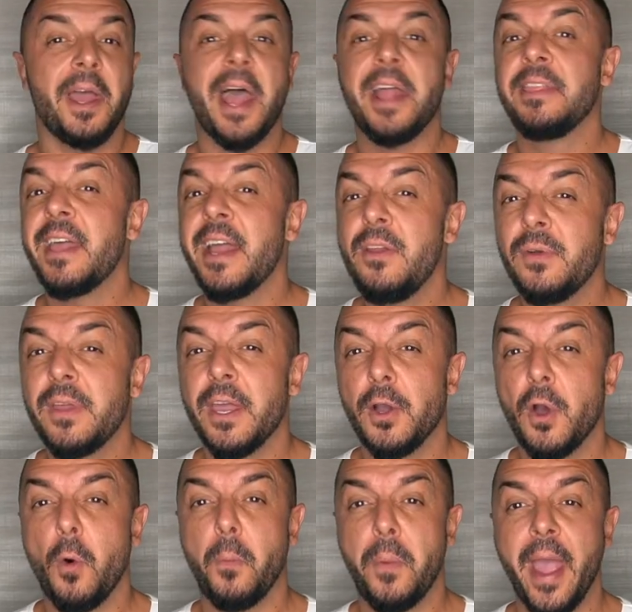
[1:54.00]
And then you can
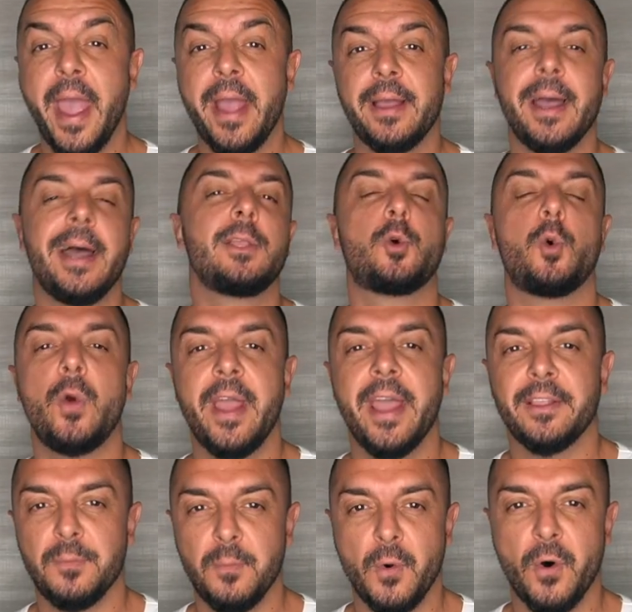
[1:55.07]
go back and
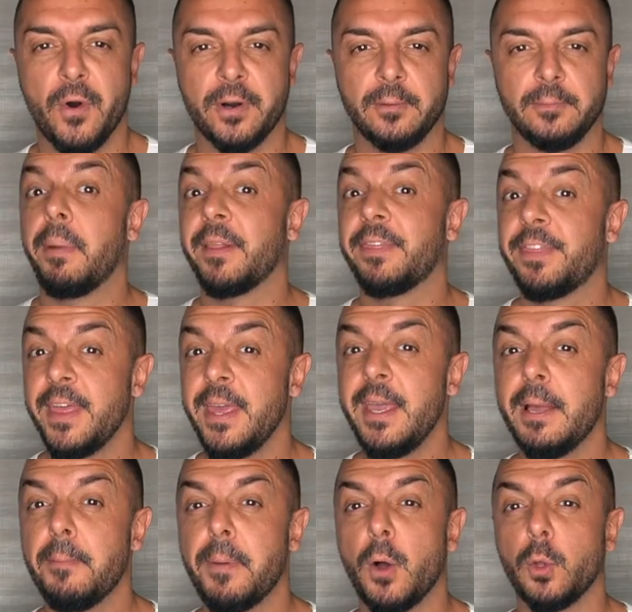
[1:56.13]
create more. But think
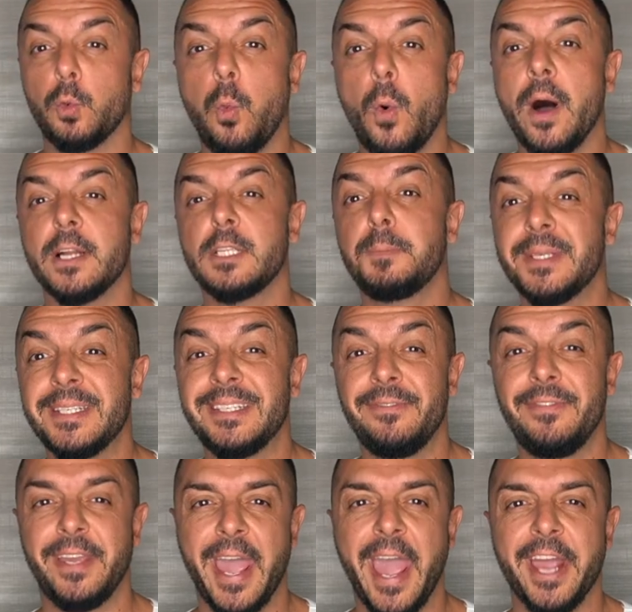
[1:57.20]
about one
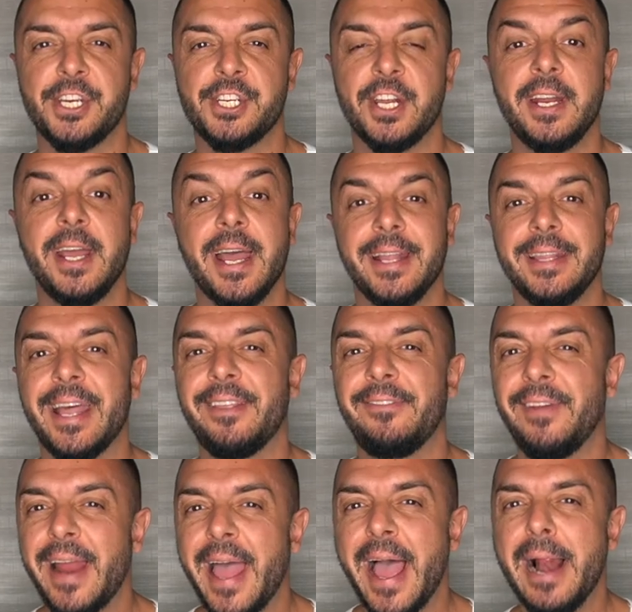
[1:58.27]
specific action that
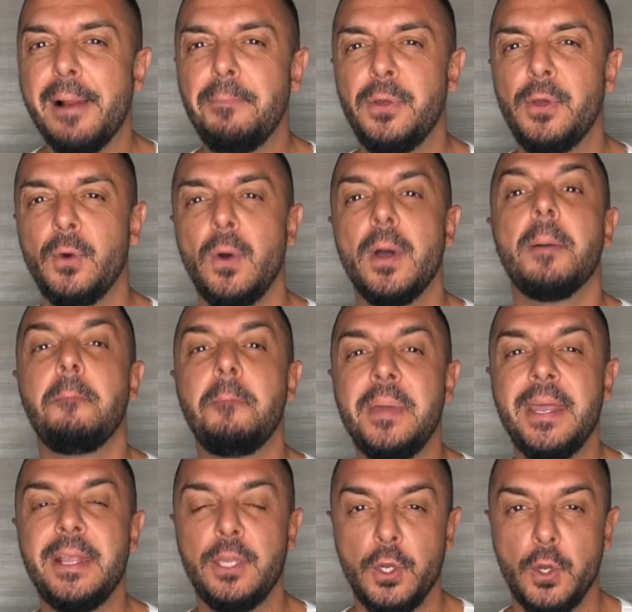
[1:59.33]
will help you
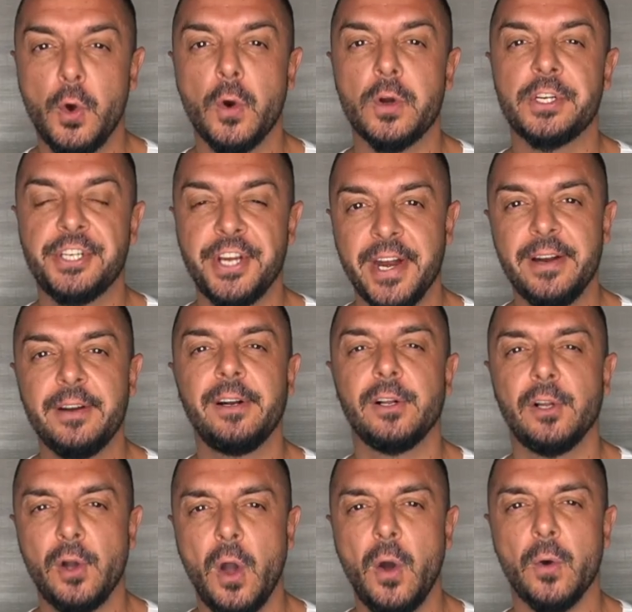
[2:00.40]
meet your general
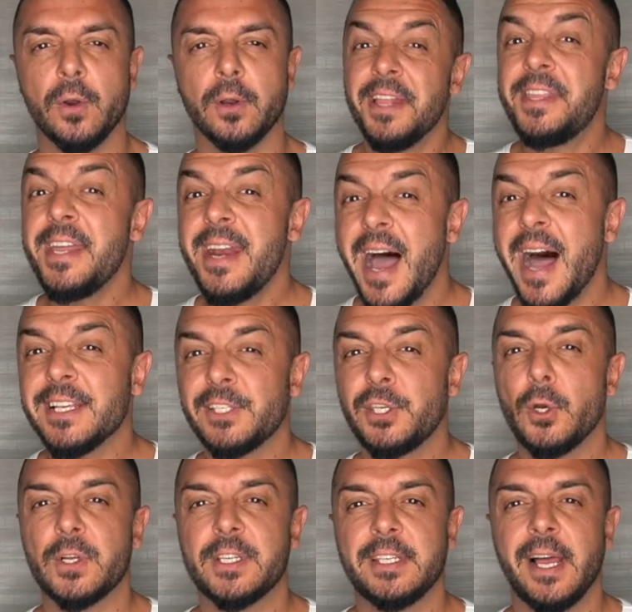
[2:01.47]
goal. Then ask
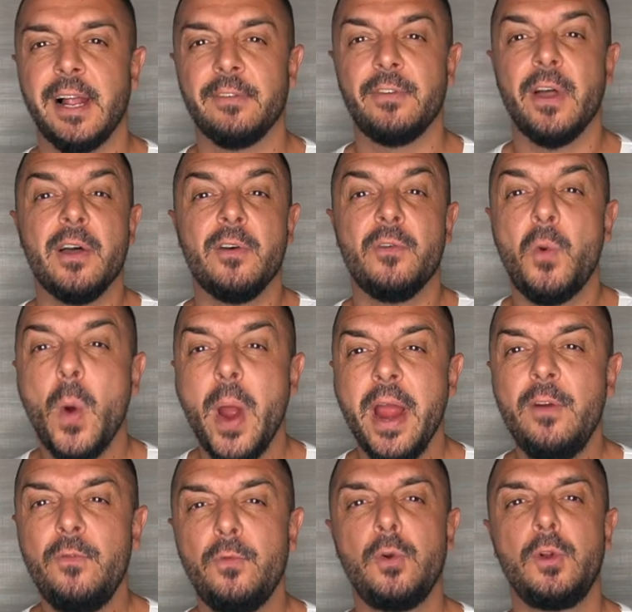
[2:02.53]
yourself,
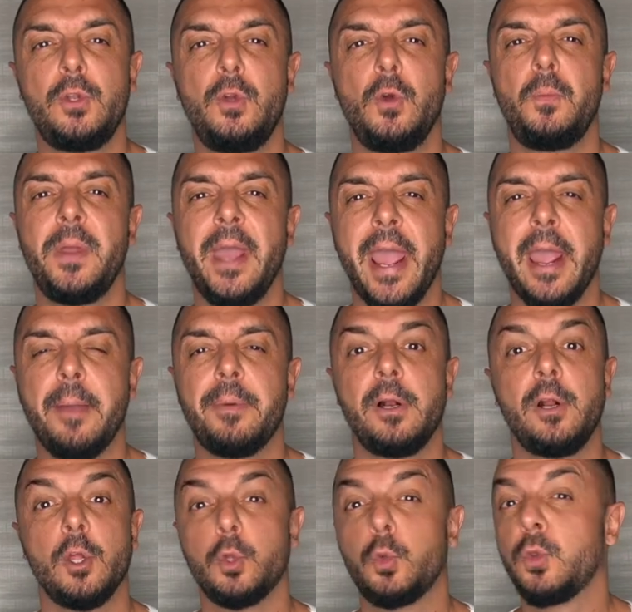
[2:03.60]
when would you be
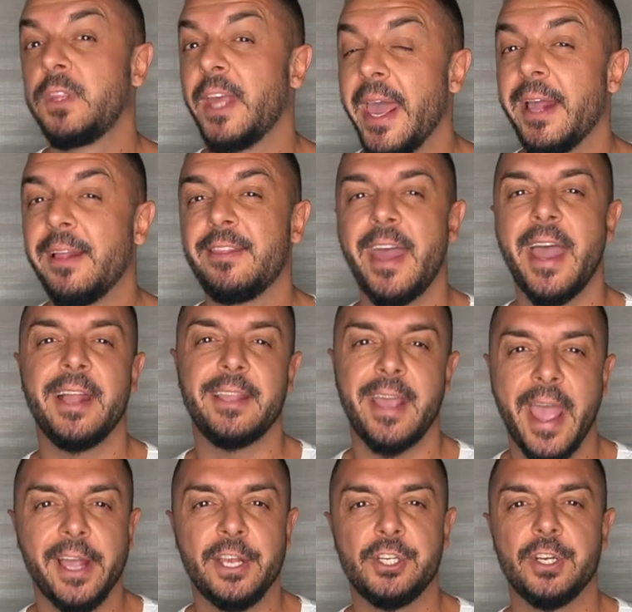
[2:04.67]
able to take that
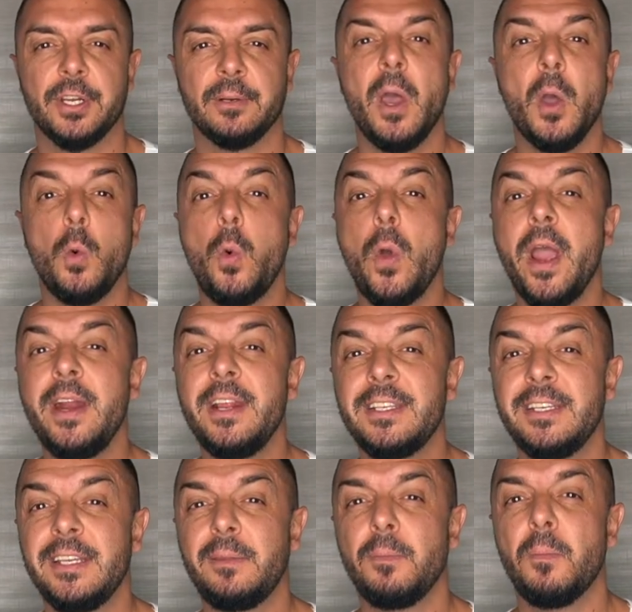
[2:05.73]
action? When is
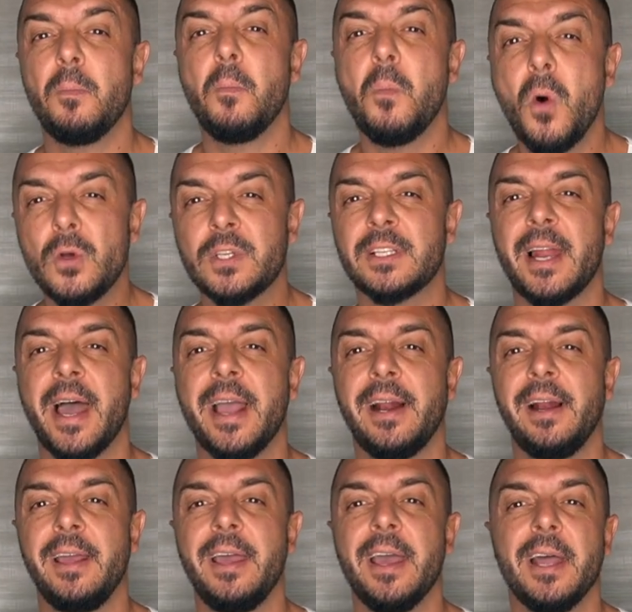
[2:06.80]
it most
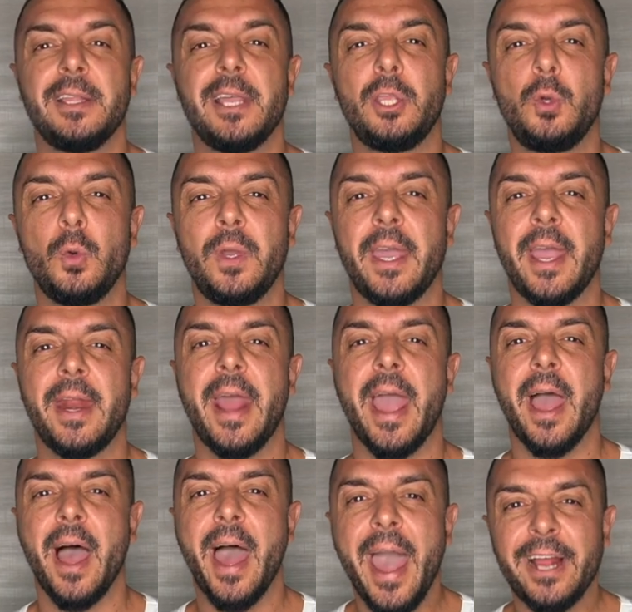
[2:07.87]
likely that you can
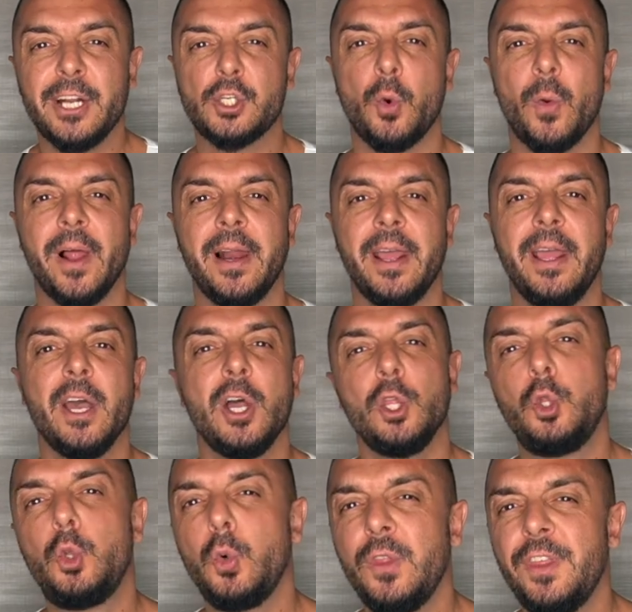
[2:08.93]
actually
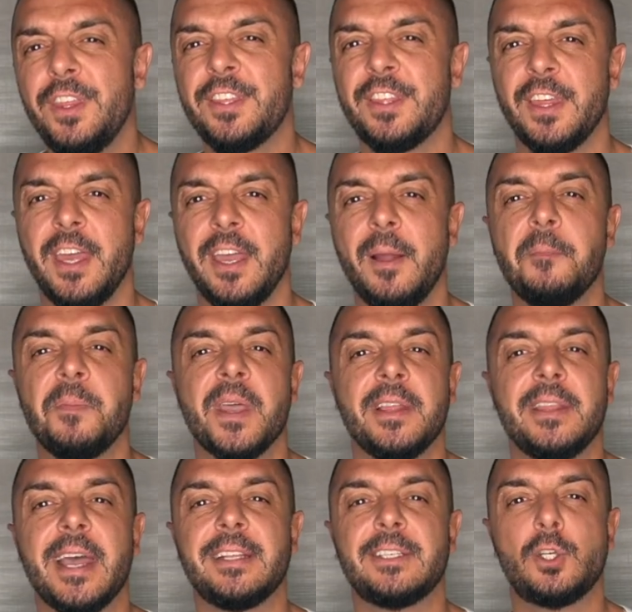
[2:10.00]
do the thing
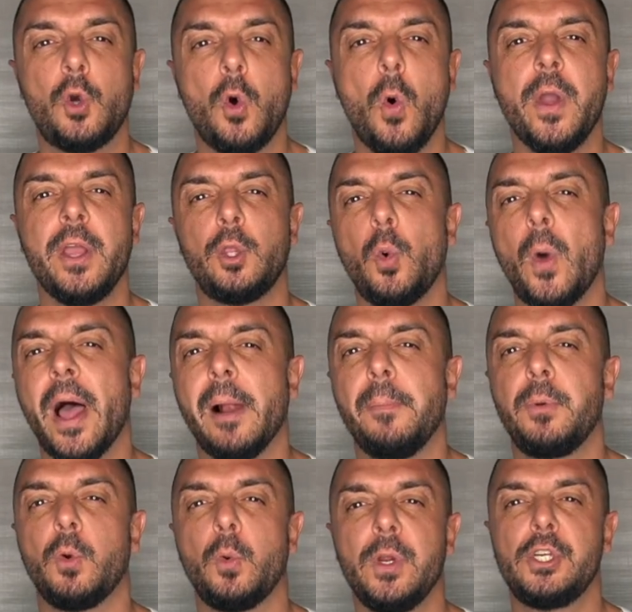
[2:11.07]
that's going to help
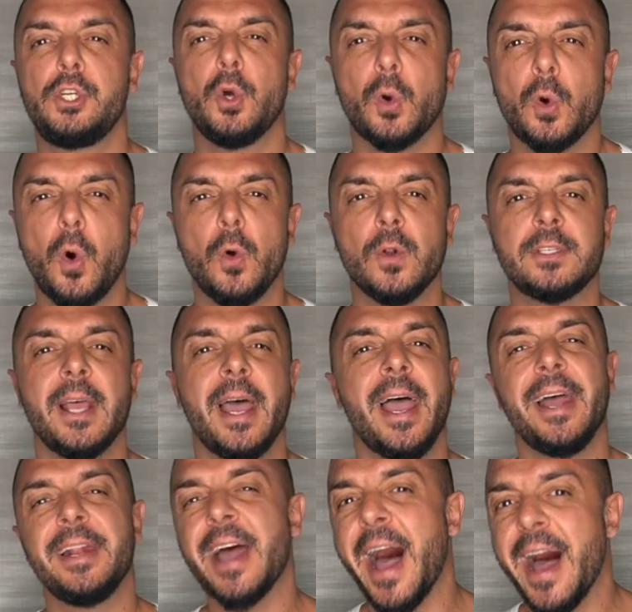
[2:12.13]
you reach your goals
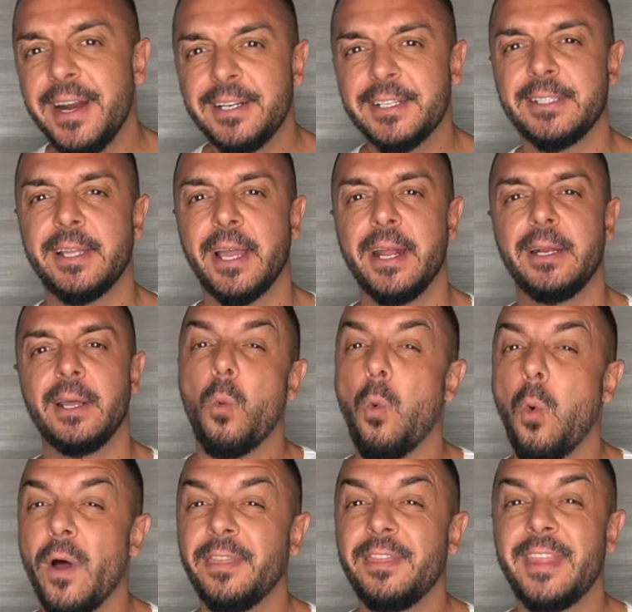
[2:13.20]
and understand
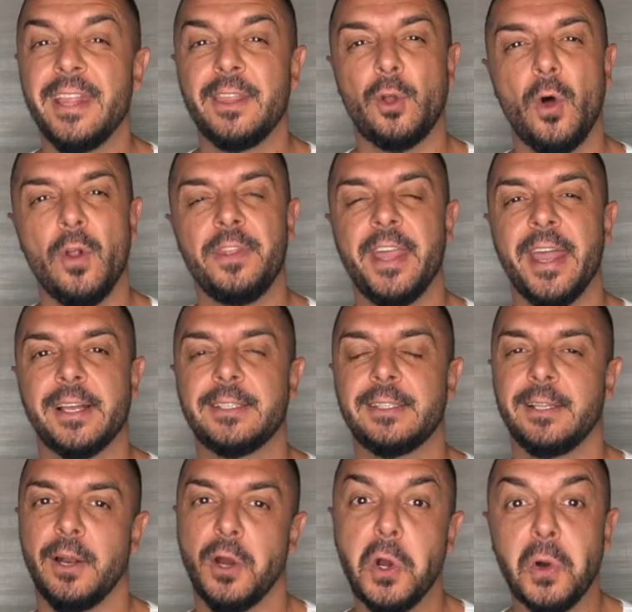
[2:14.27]
what that context
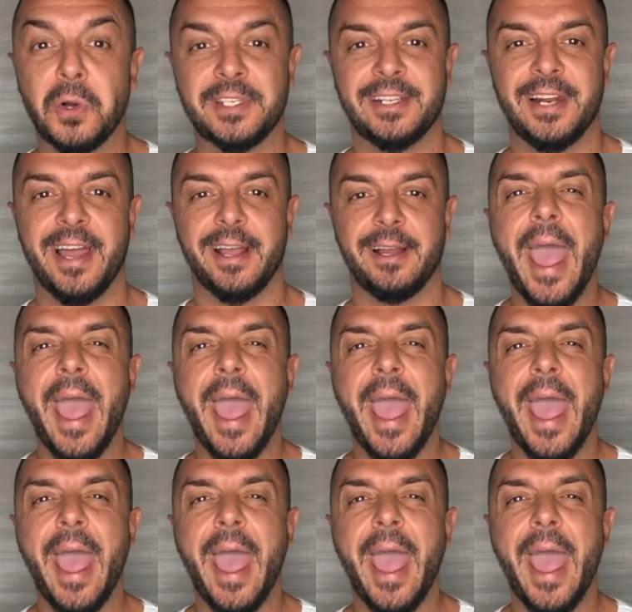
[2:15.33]
looks like?